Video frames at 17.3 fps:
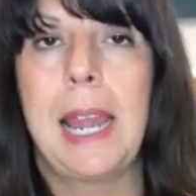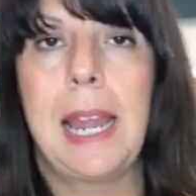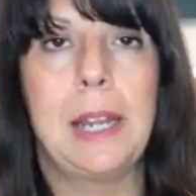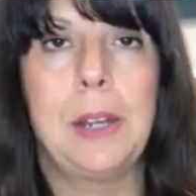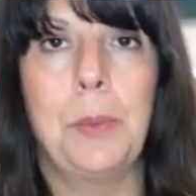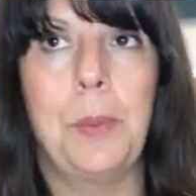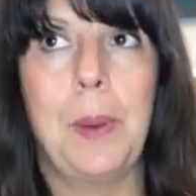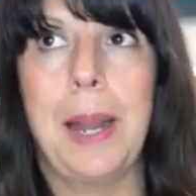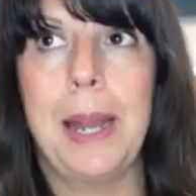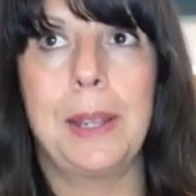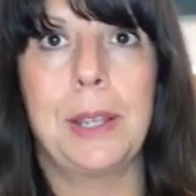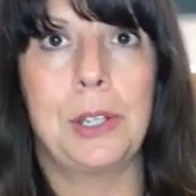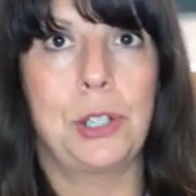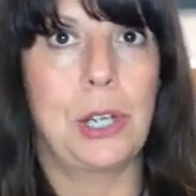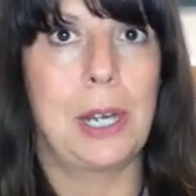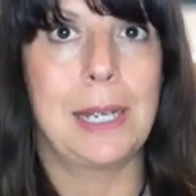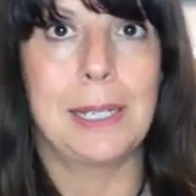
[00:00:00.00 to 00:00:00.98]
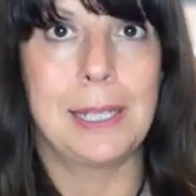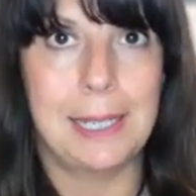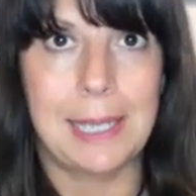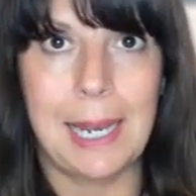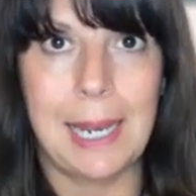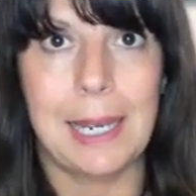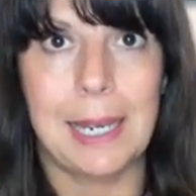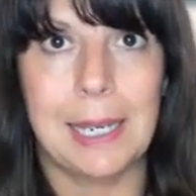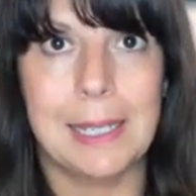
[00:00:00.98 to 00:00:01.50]
in a way that
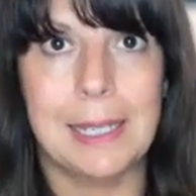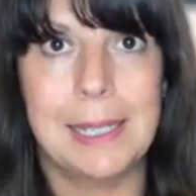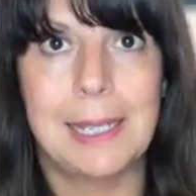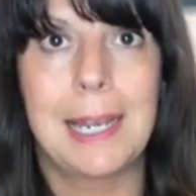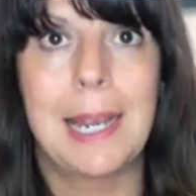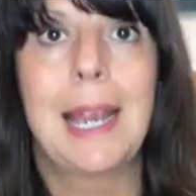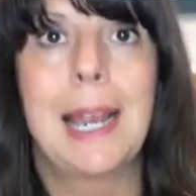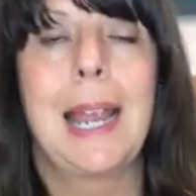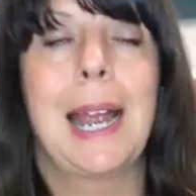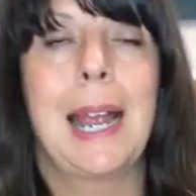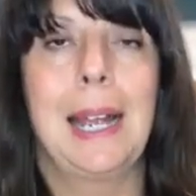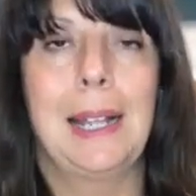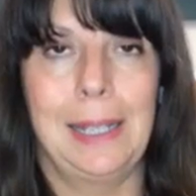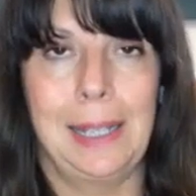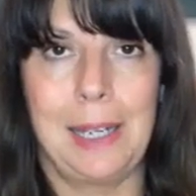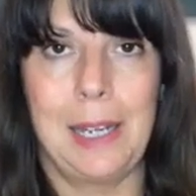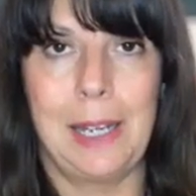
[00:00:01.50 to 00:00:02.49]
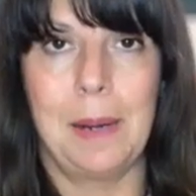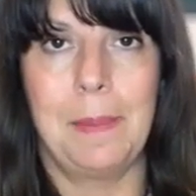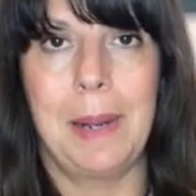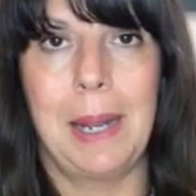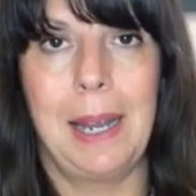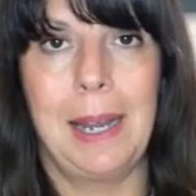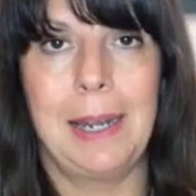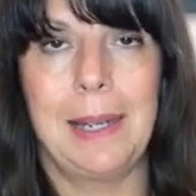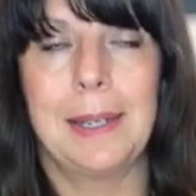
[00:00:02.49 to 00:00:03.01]
transcends our linear
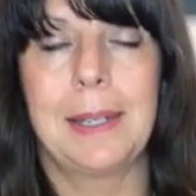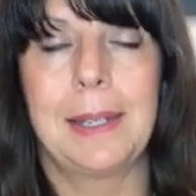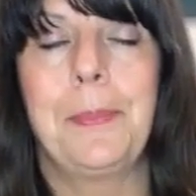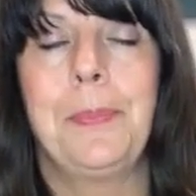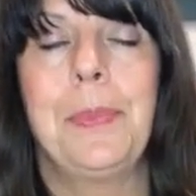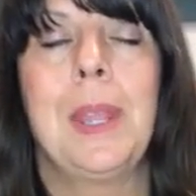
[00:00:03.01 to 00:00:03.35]
mind.